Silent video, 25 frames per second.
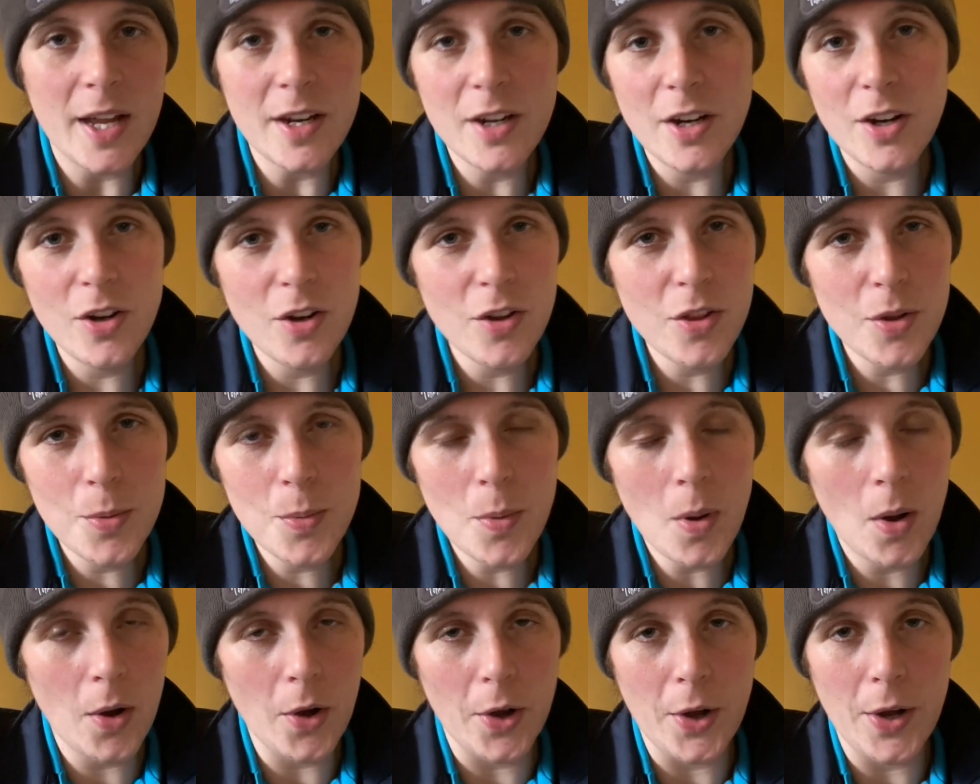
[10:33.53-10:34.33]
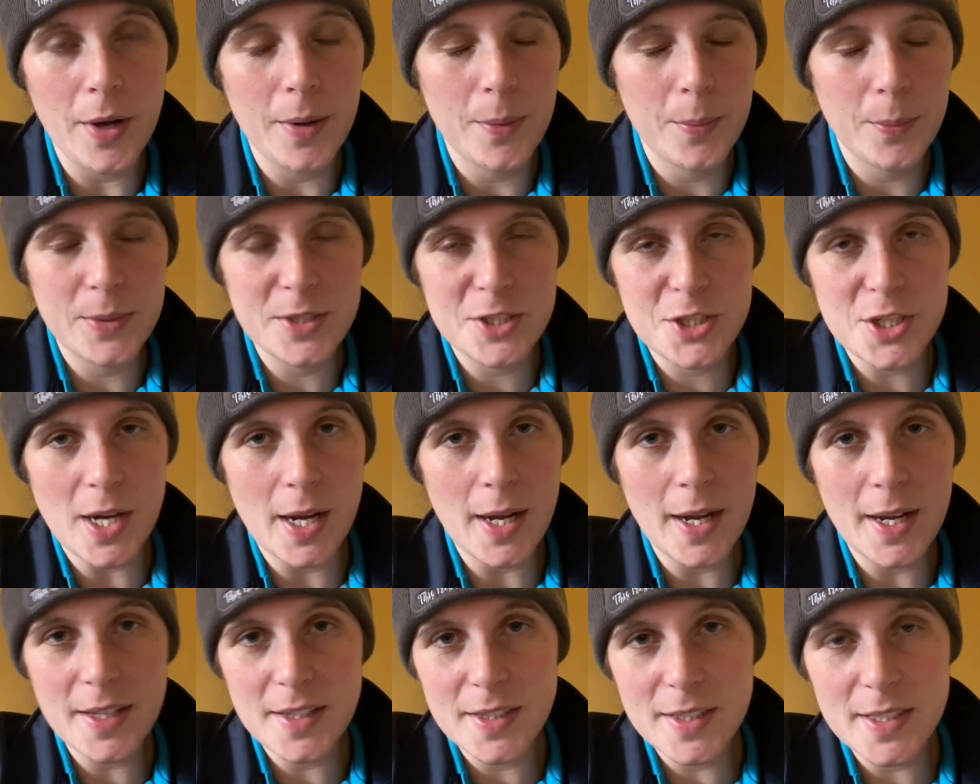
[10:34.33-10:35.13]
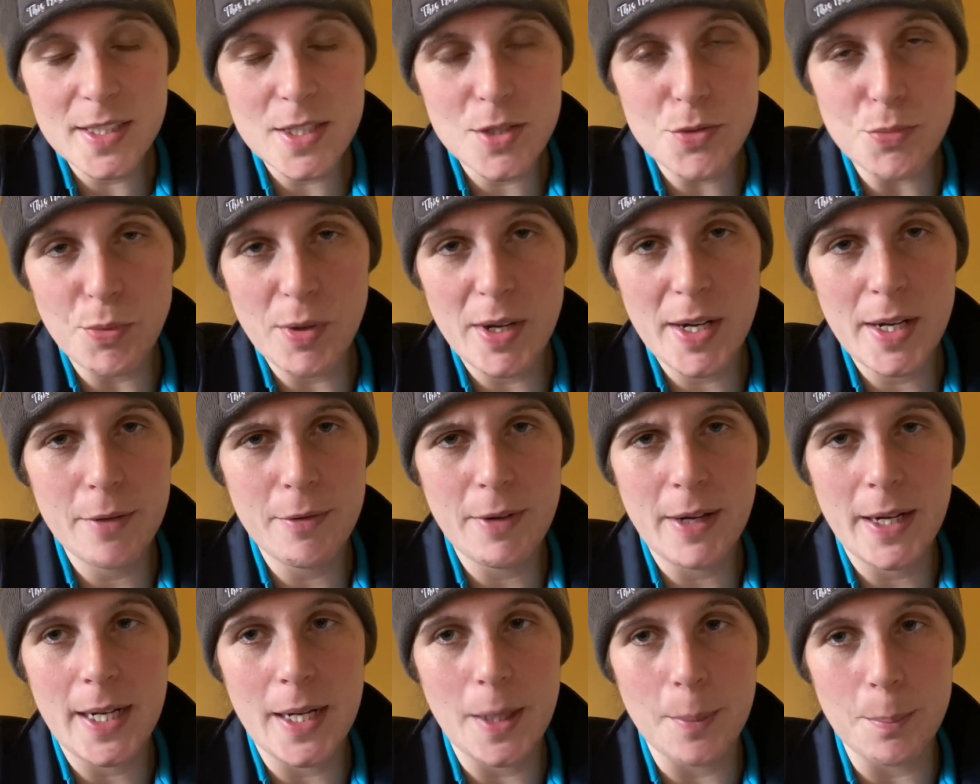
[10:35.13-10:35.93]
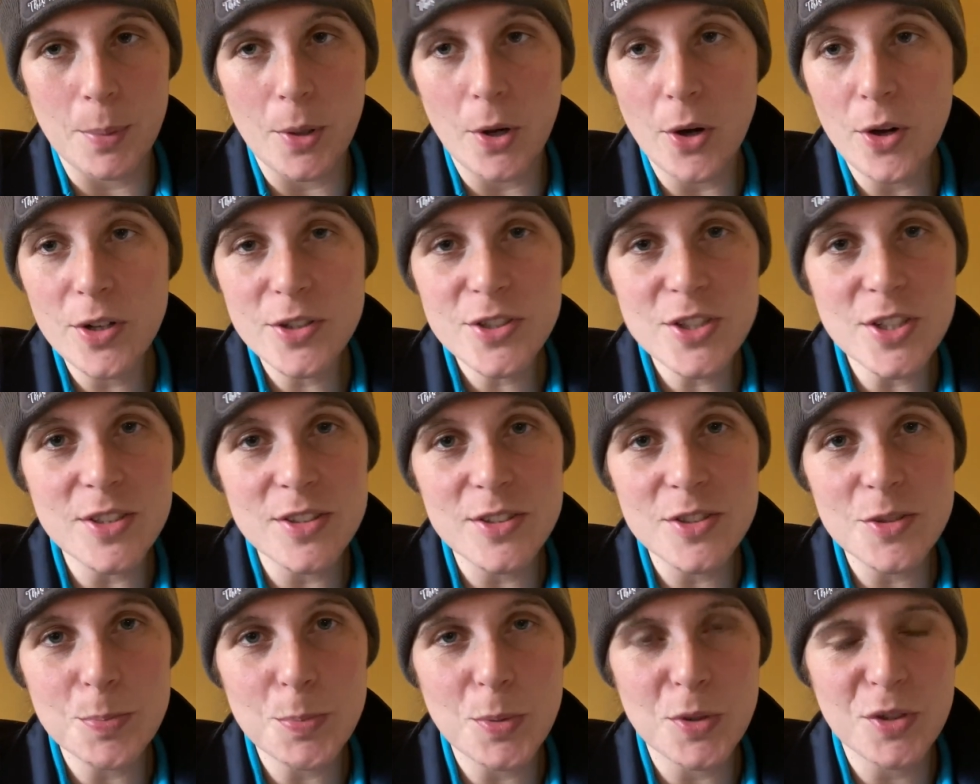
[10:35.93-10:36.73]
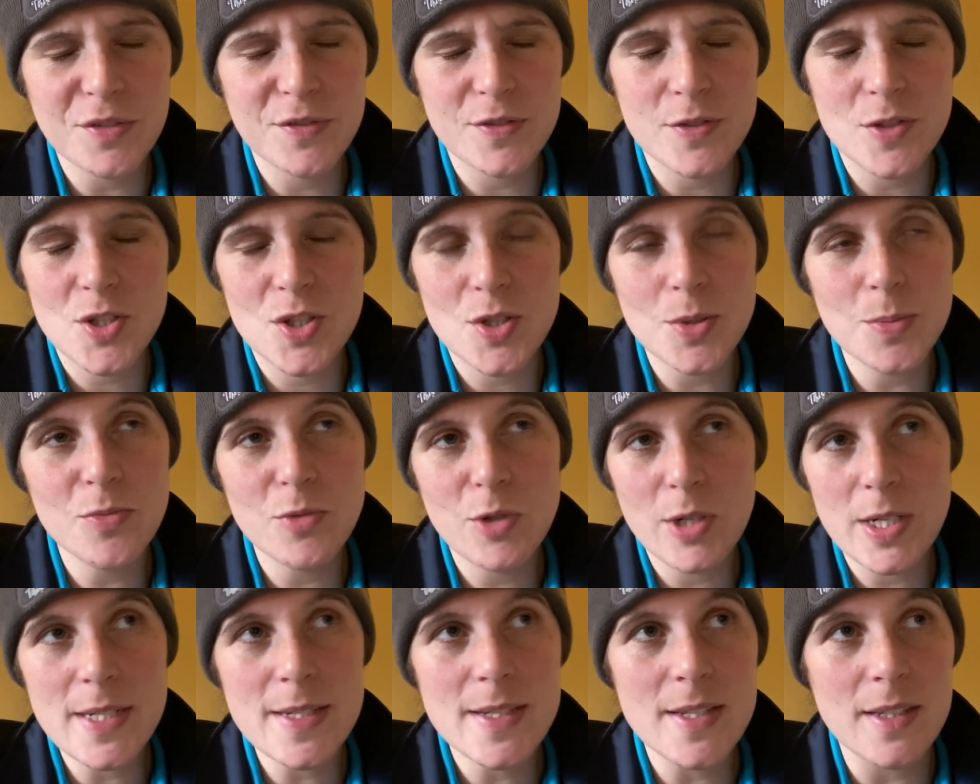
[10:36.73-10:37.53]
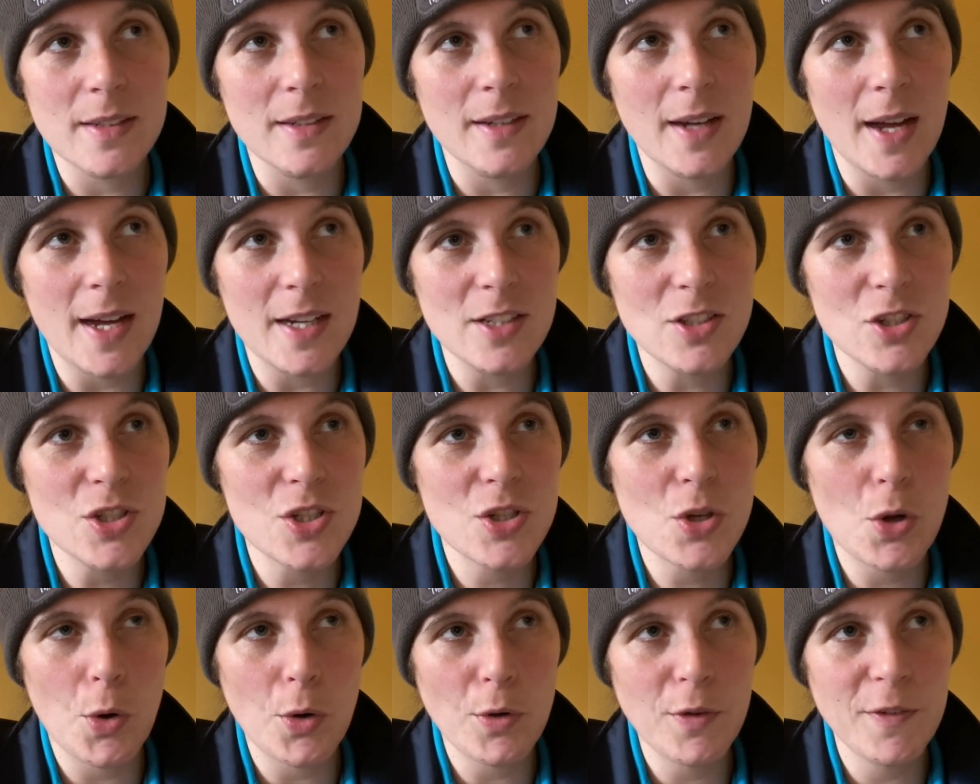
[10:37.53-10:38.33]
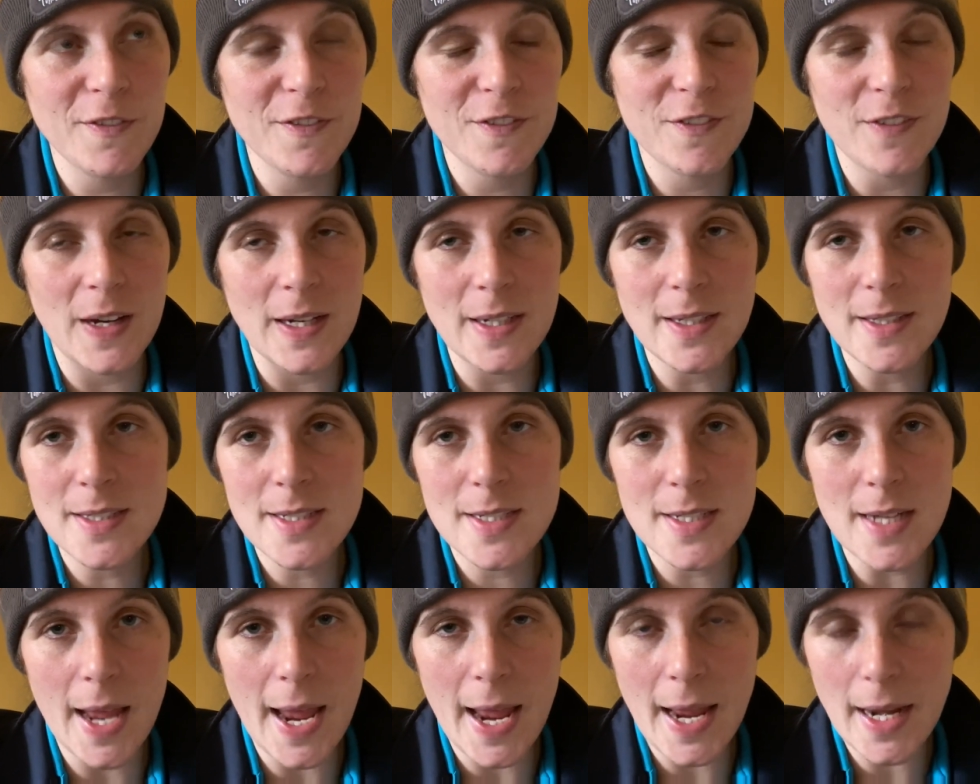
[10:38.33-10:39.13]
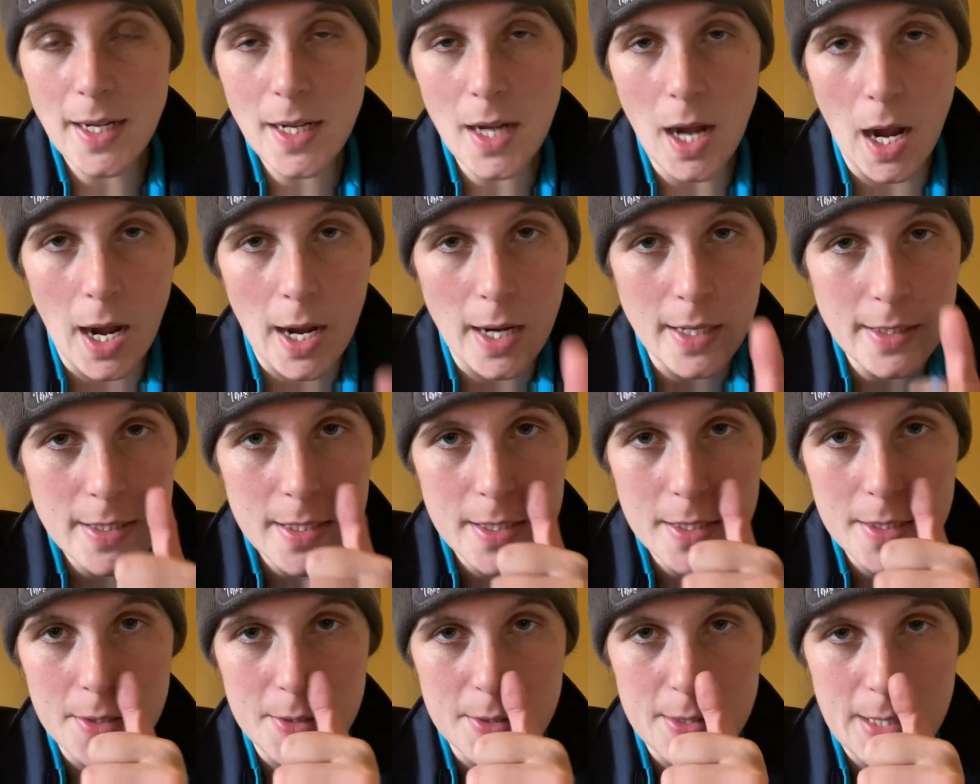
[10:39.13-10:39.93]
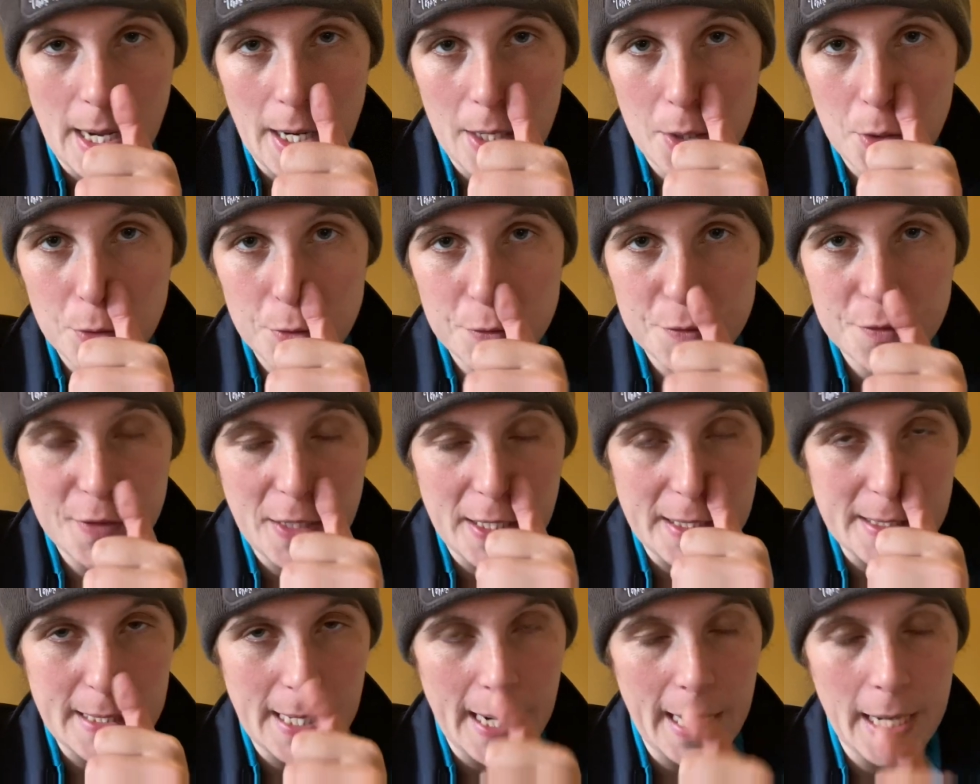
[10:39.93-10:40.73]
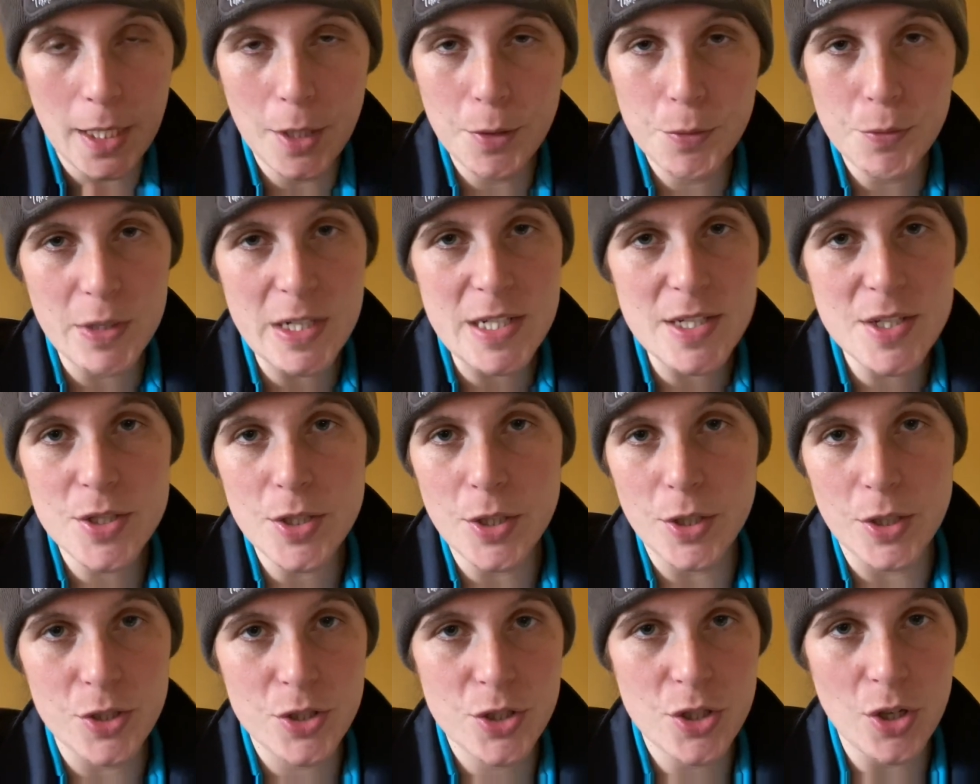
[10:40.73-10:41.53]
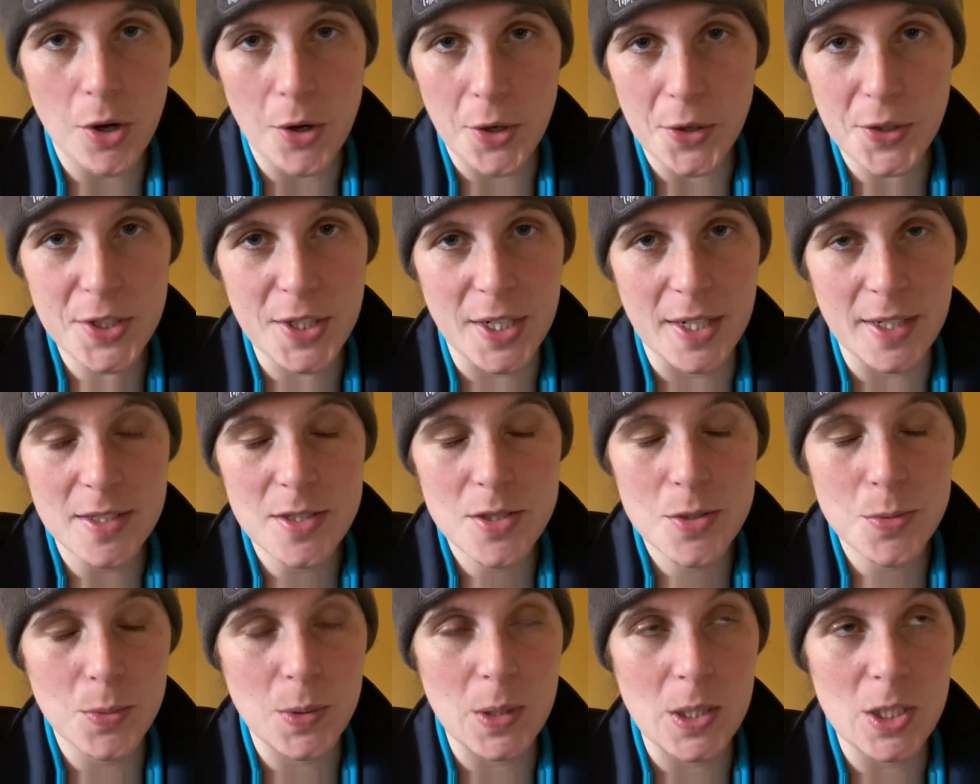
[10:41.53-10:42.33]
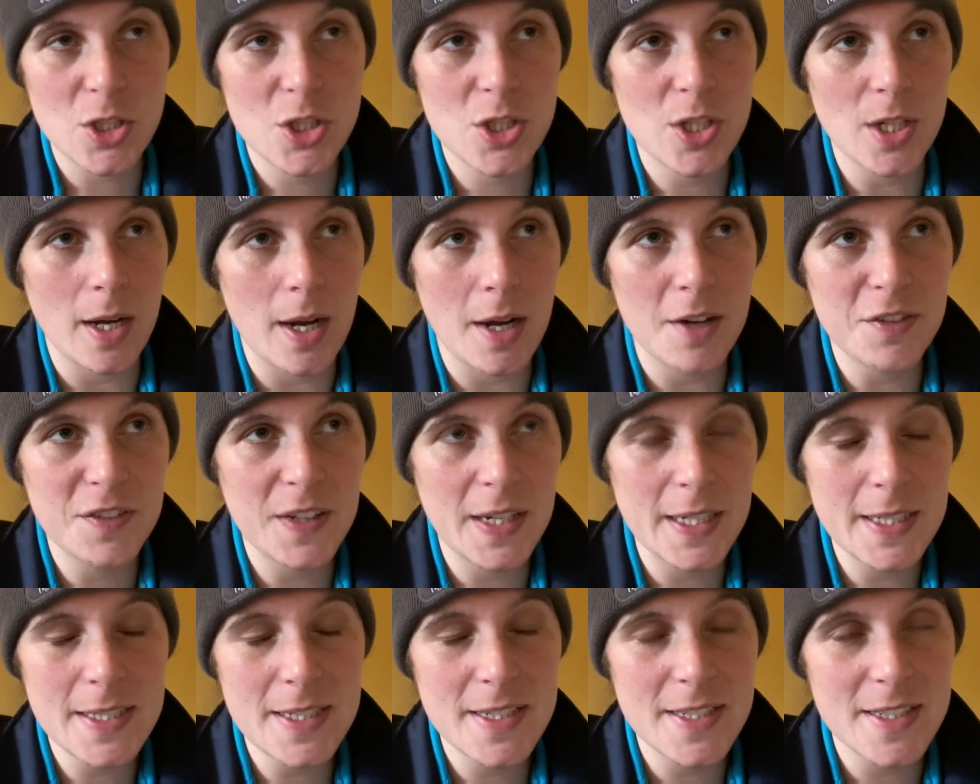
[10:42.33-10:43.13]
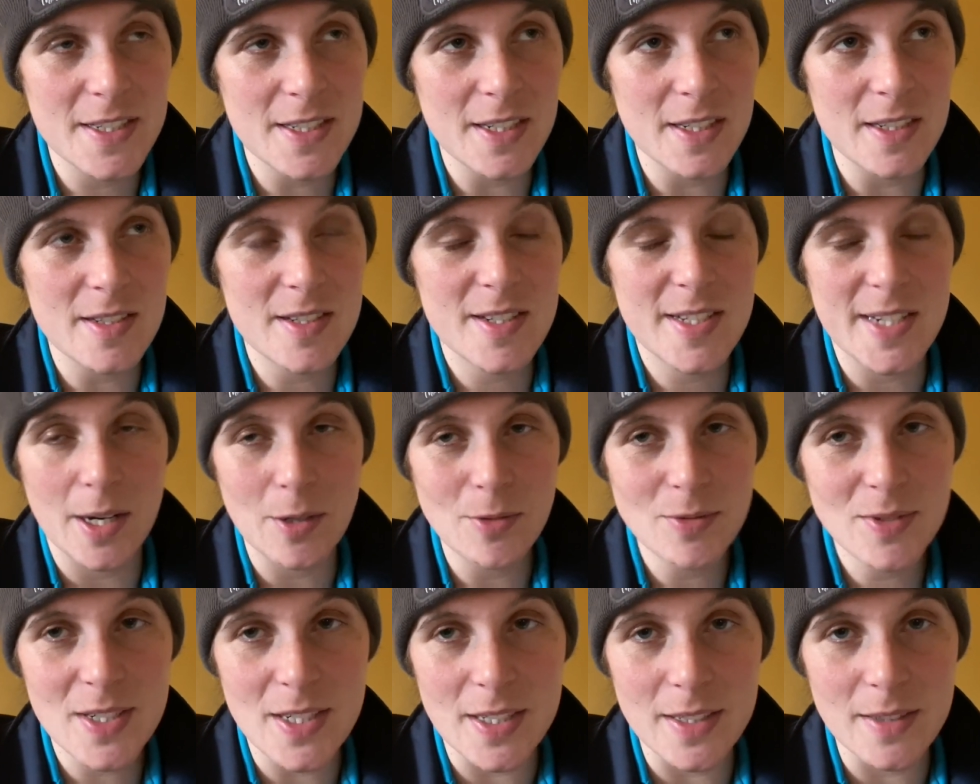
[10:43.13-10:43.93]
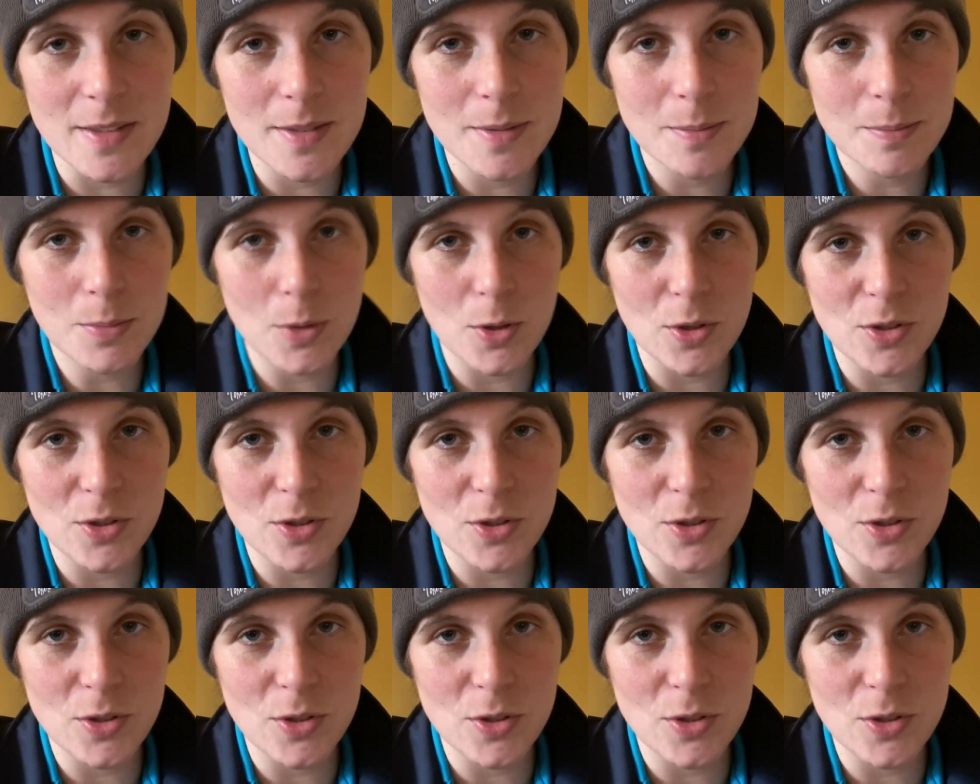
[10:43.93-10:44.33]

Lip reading: And another one, which I think is really, really important, but for some reason, I just couldn't find any articles. I couldn't find any research on it, which I find astounding.